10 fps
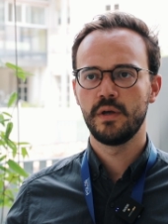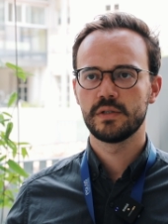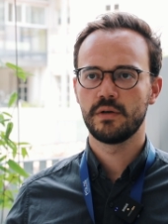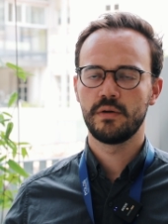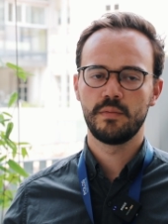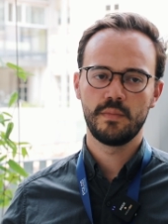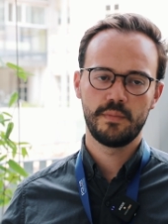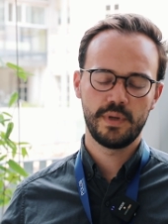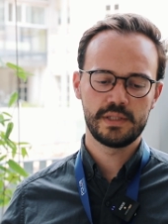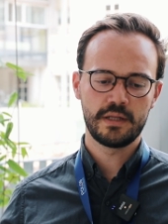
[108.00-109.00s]
So
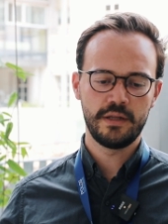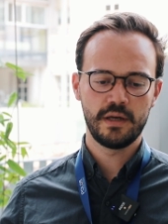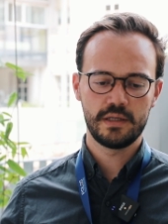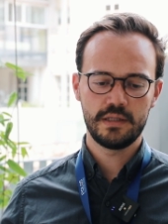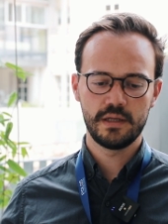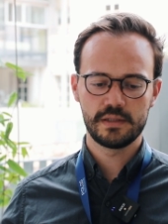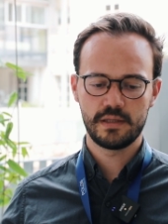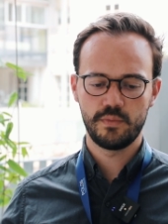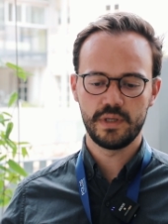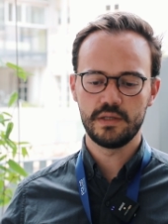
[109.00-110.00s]
basically the idea
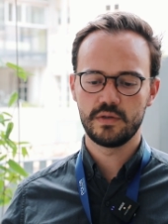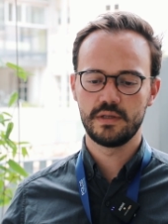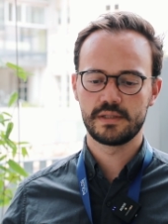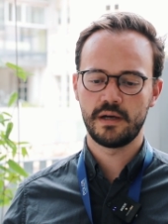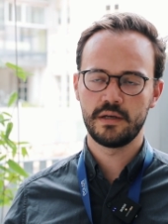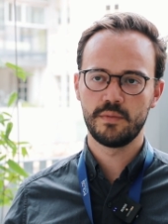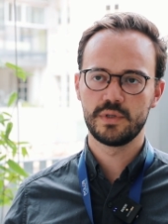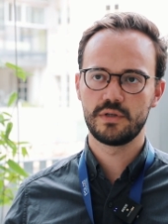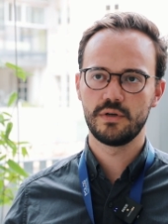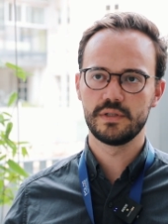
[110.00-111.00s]
is that we need to design our
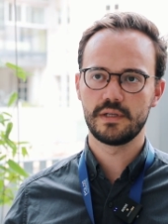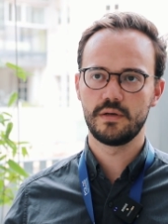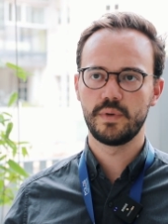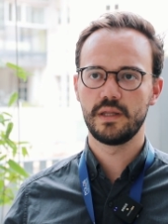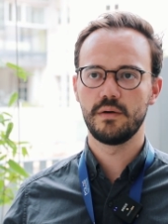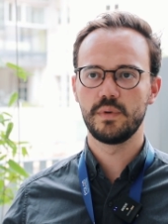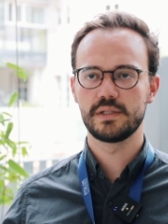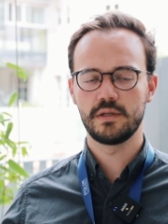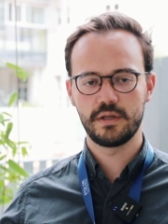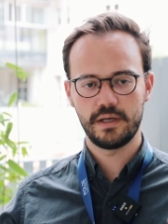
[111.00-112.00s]
materials in a way that we
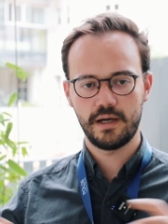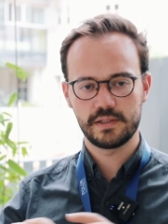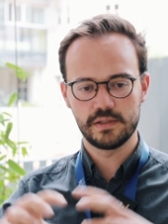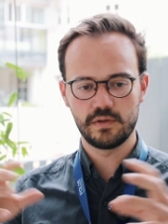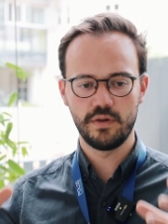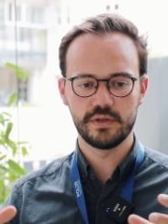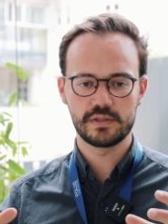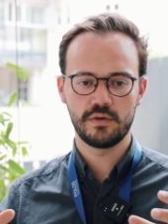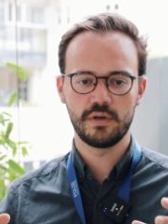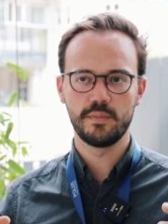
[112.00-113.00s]
still can access all the
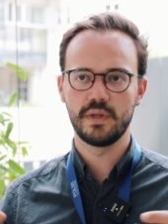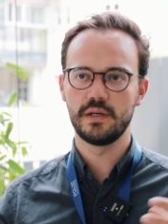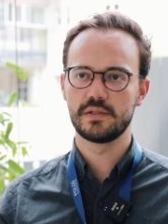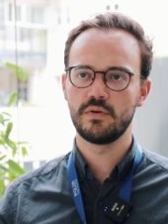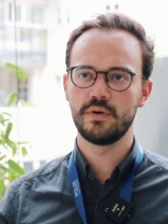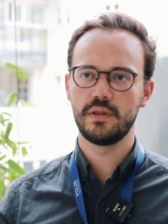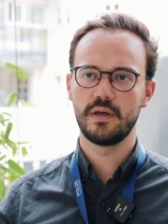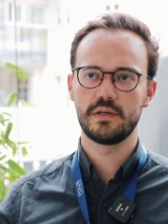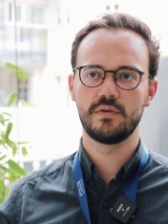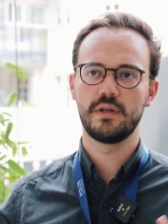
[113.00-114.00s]
sodium that is stored in
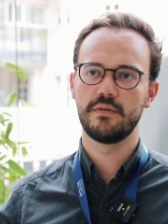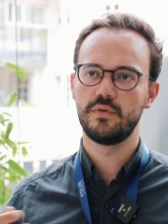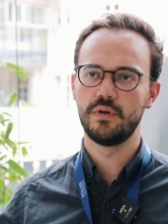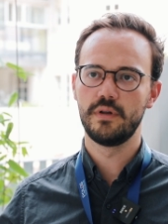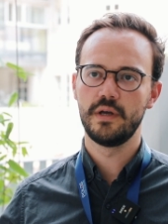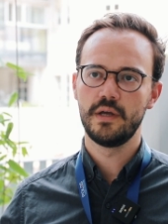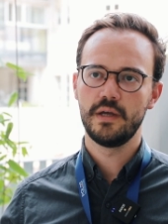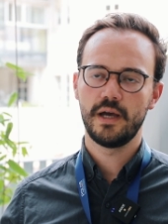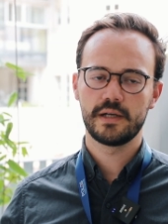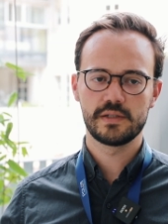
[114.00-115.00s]
there to get a full
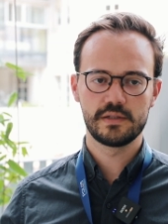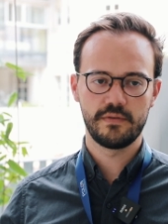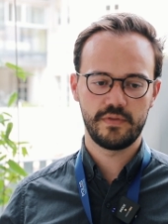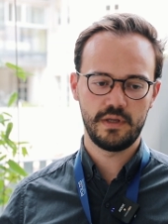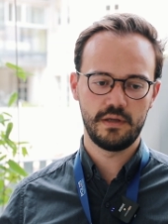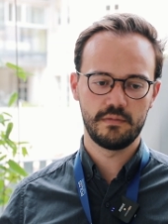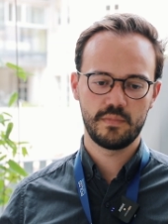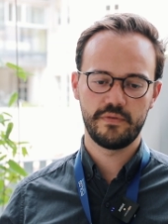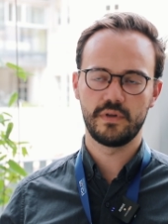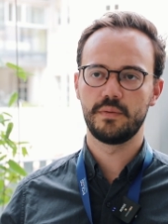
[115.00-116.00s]
access of the,
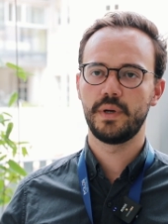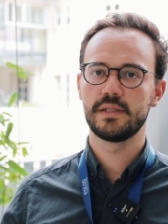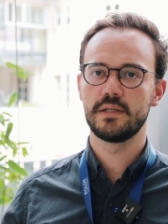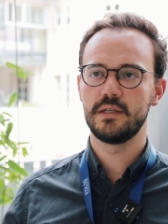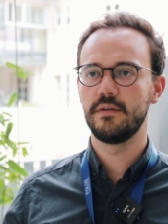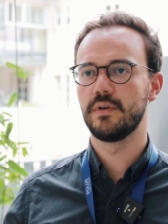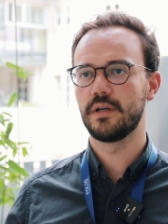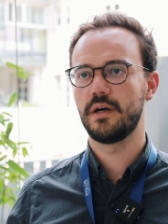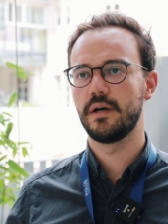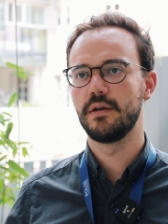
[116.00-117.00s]
of the capacity even
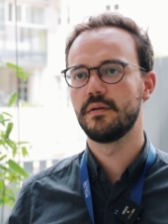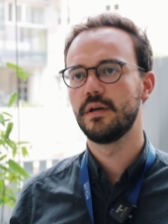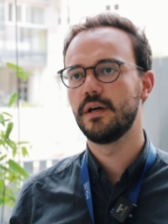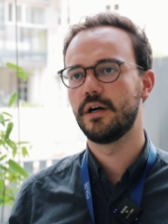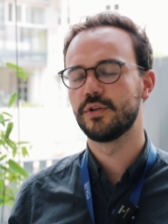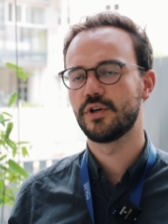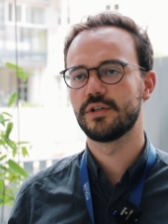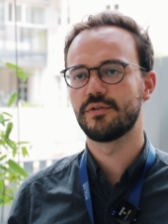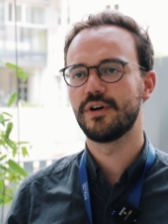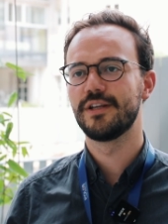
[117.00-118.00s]
at high uh,
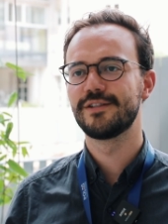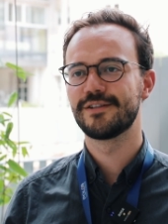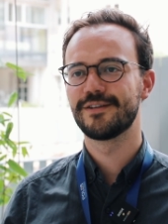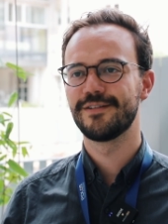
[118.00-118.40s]
charging rates.